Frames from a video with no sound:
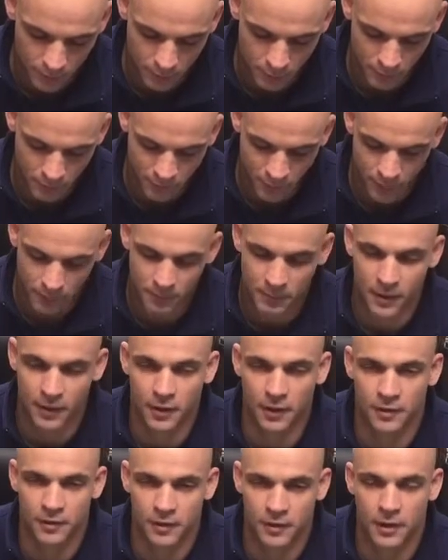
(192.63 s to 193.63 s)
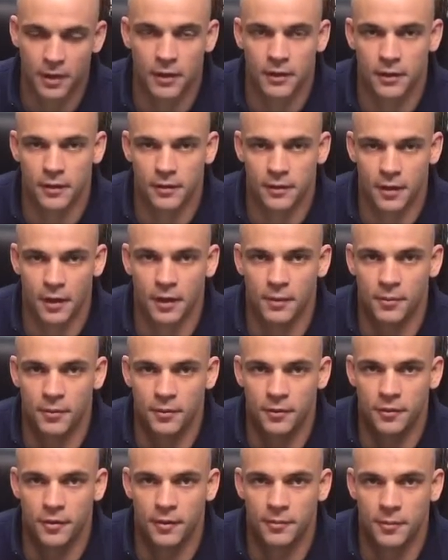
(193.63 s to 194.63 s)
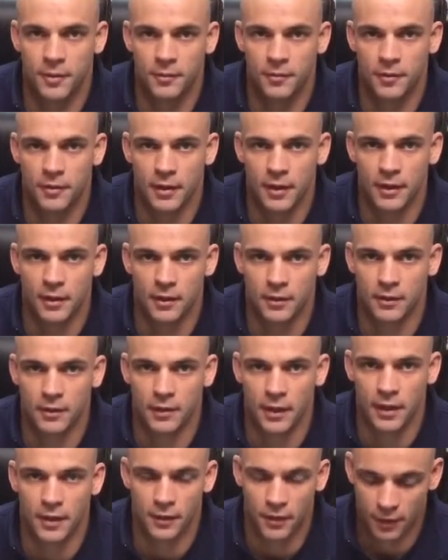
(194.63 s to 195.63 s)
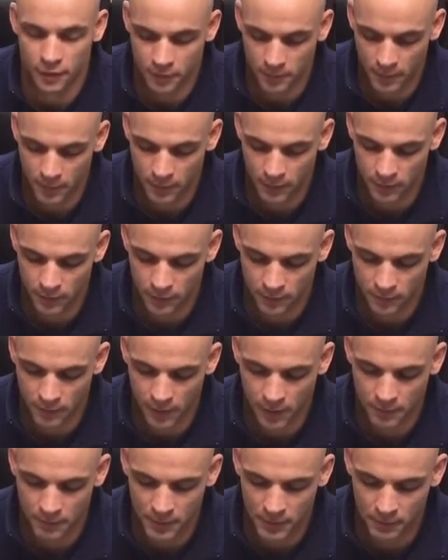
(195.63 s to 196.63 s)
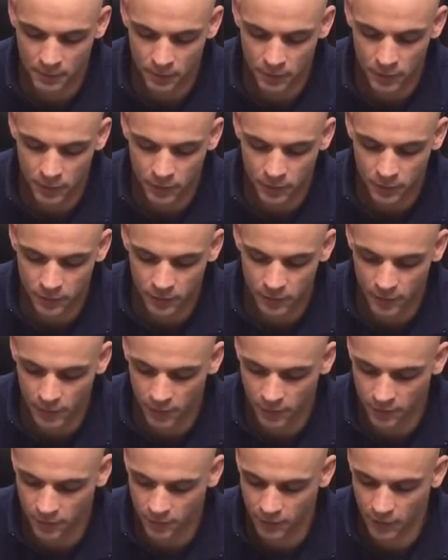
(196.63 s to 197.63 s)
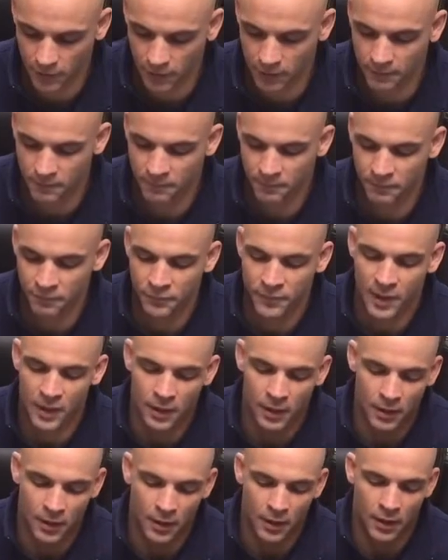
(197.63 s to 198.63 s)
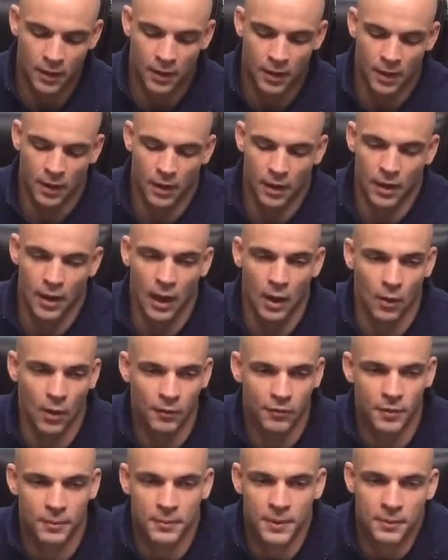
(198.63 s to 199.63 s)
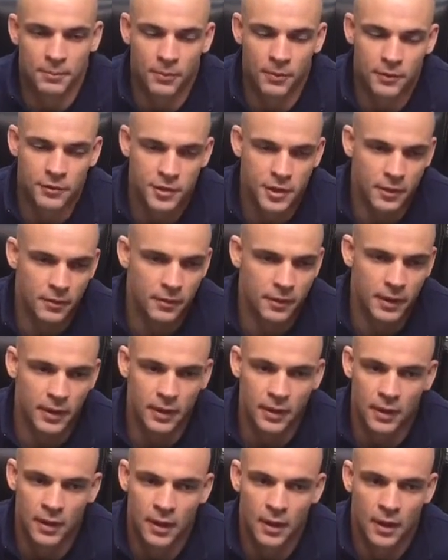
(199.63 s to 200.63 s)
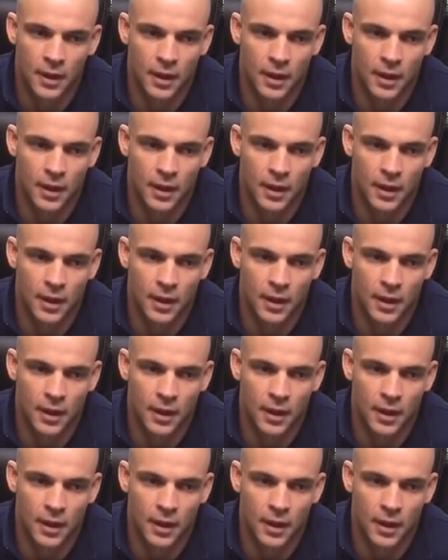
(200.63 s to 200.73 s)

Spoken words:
is preferred because of the undesirable symptoms later experienced by people using SC. However, people generally